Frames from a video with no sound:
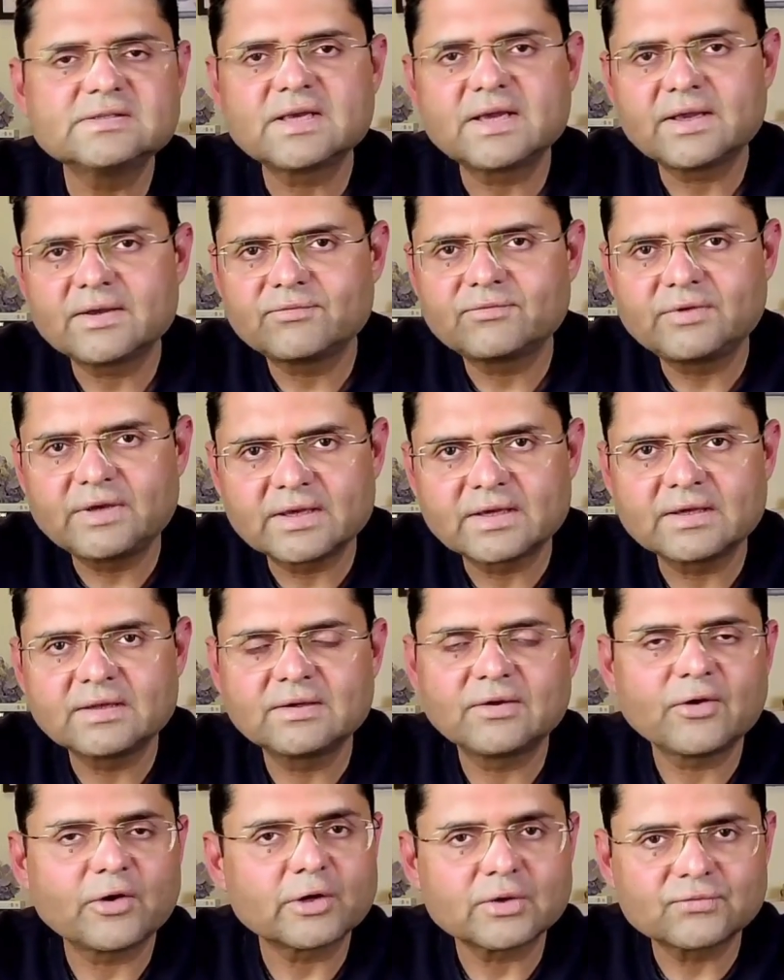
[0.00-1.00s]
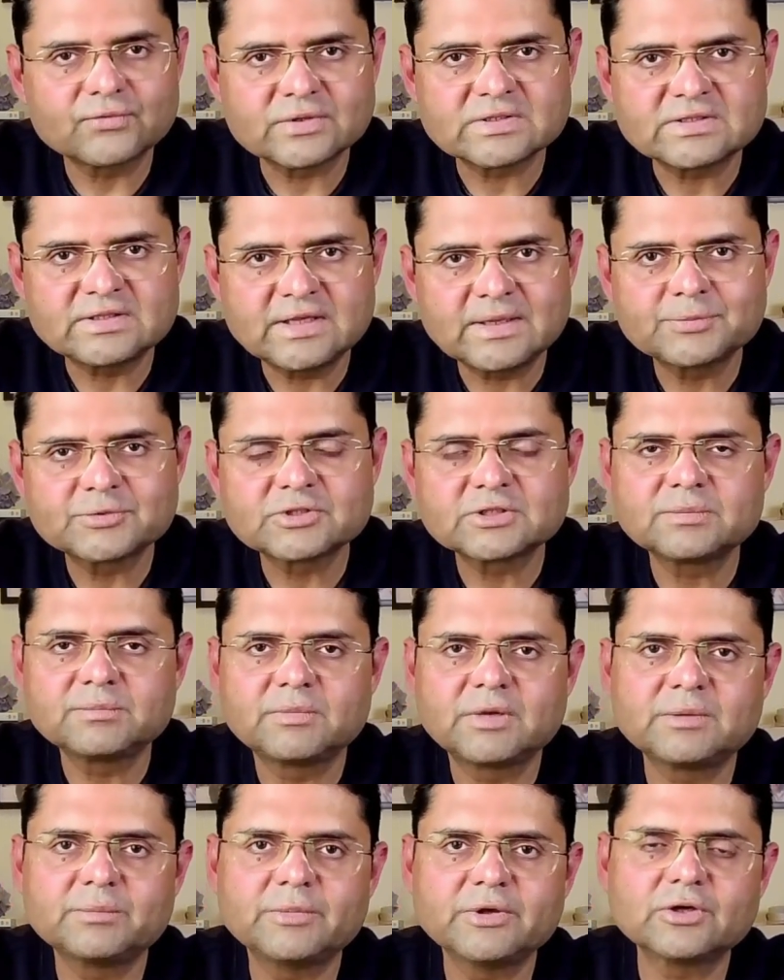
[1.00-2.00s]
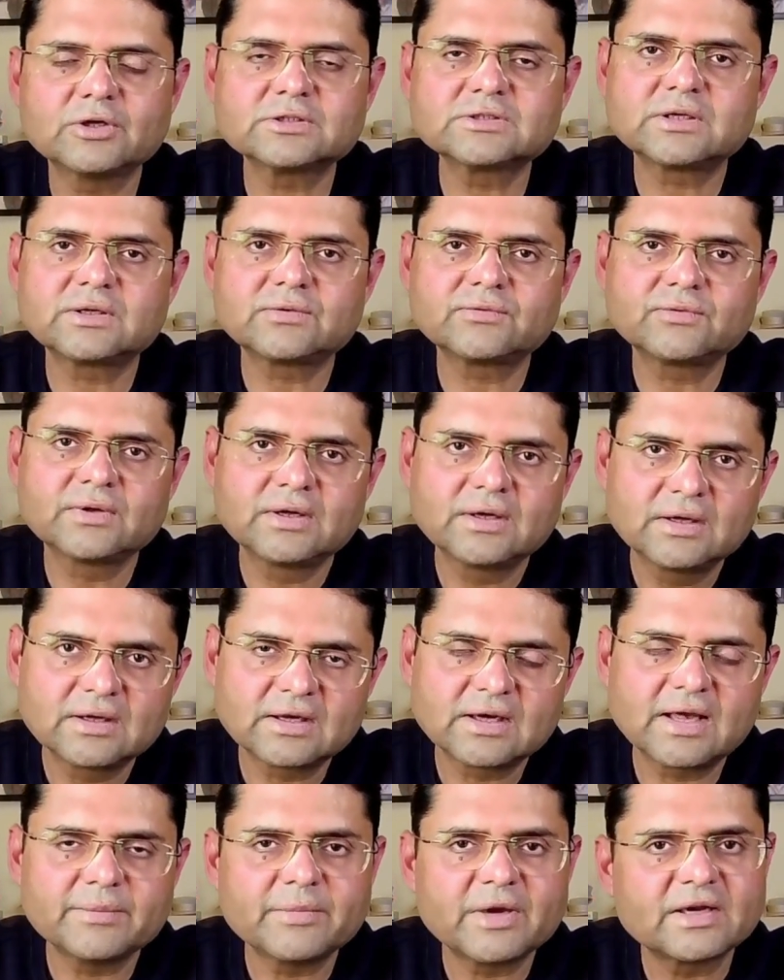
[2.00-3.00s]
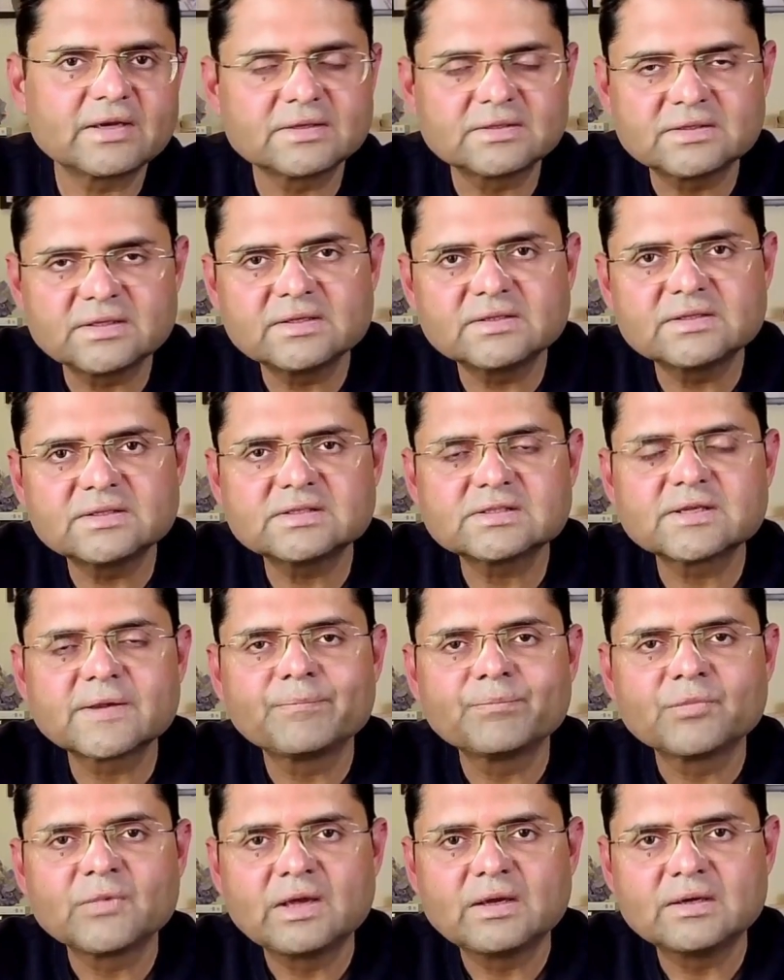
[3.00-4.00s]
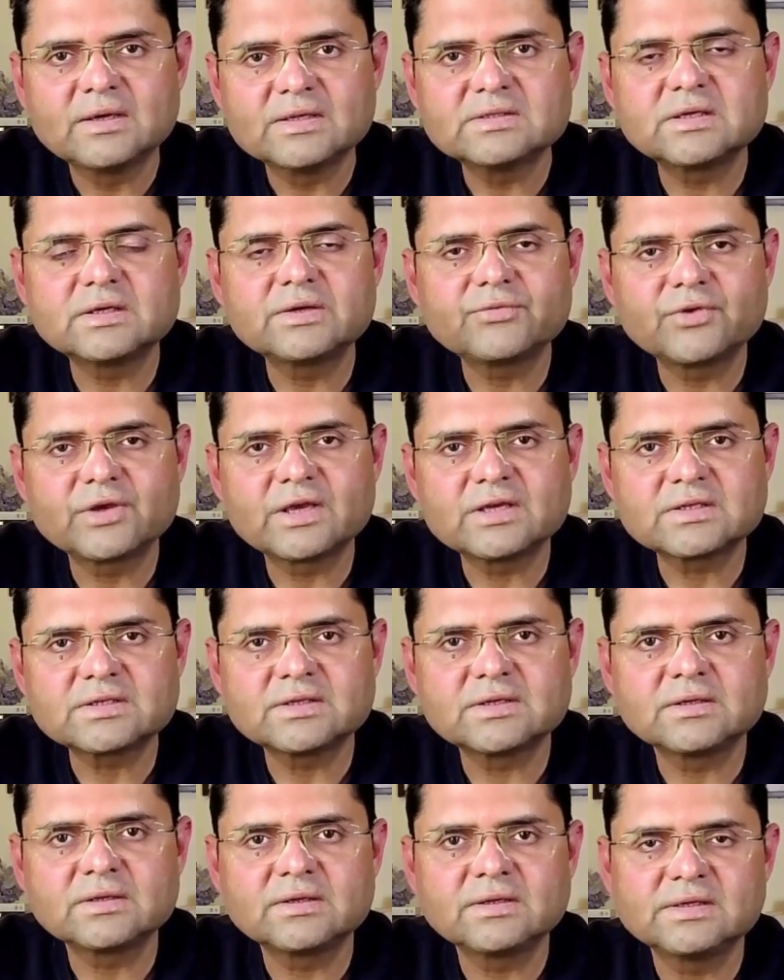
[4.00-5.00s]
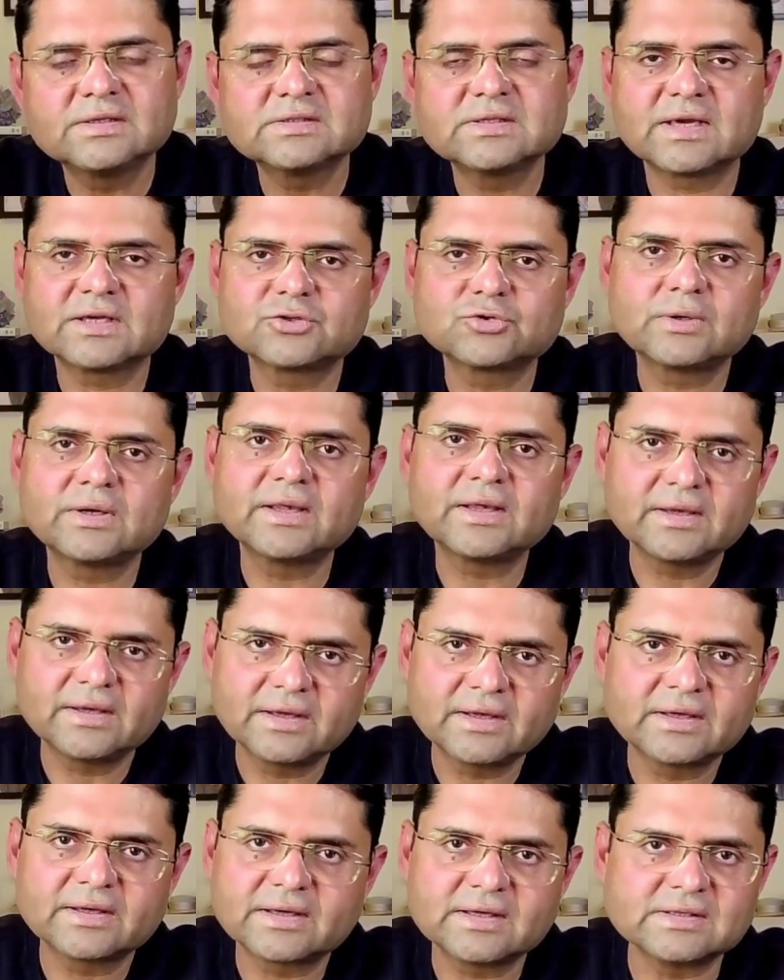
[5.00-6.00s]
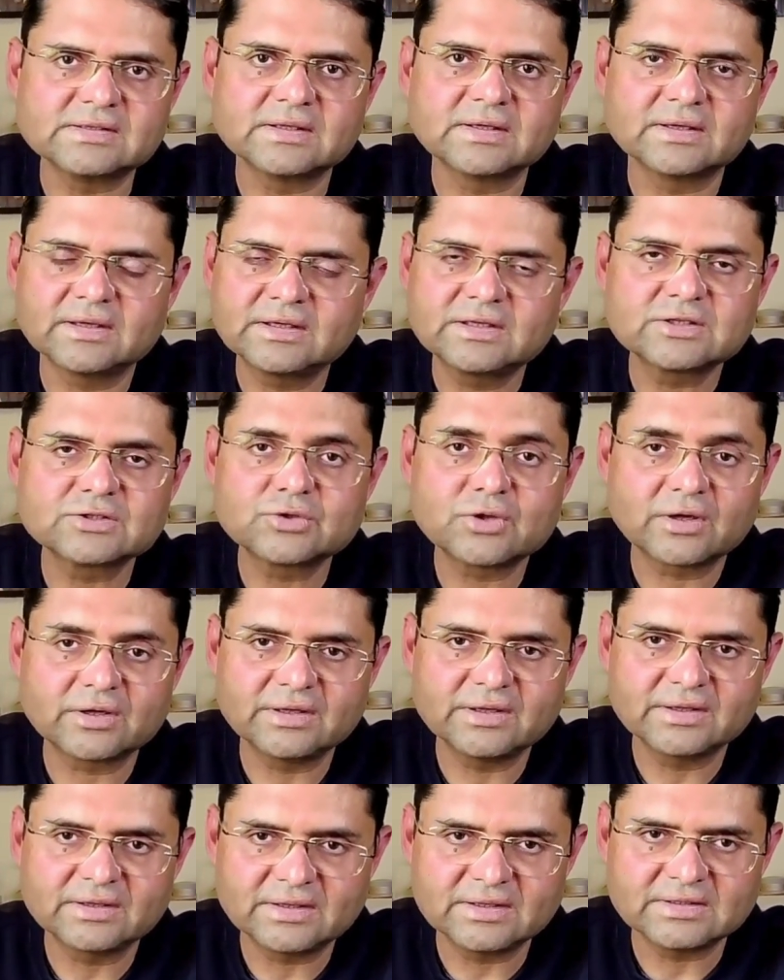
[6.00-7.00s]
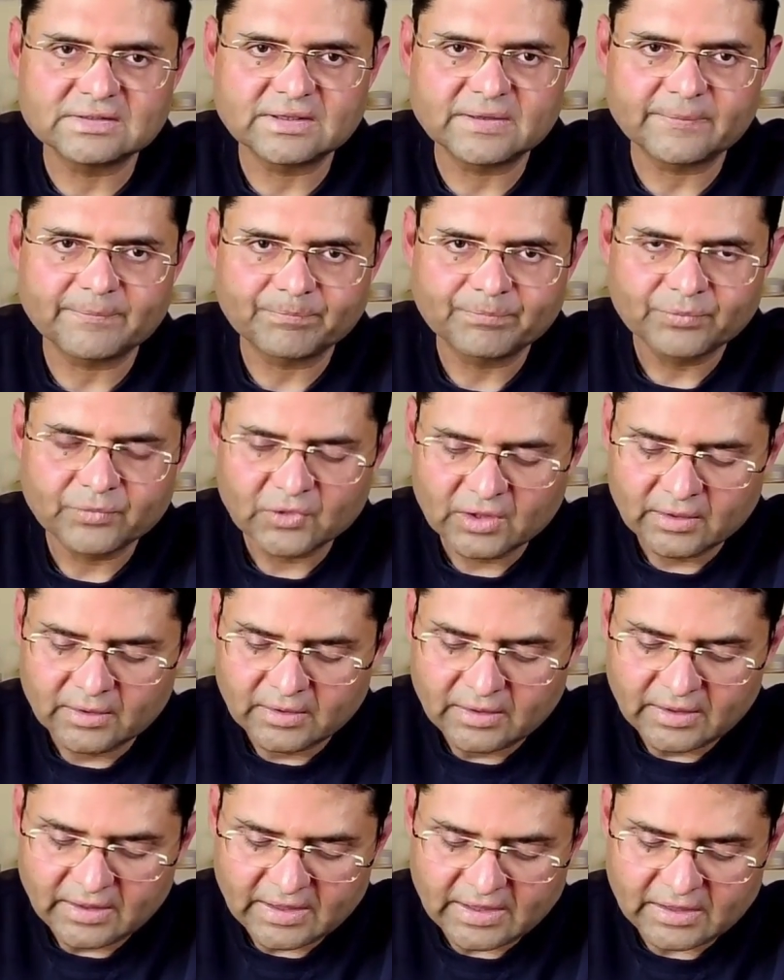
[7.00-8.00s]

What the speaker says: Countries have taken a lot of steps, but because of climatic changes, desertification is actually increasing. It is not decreasing.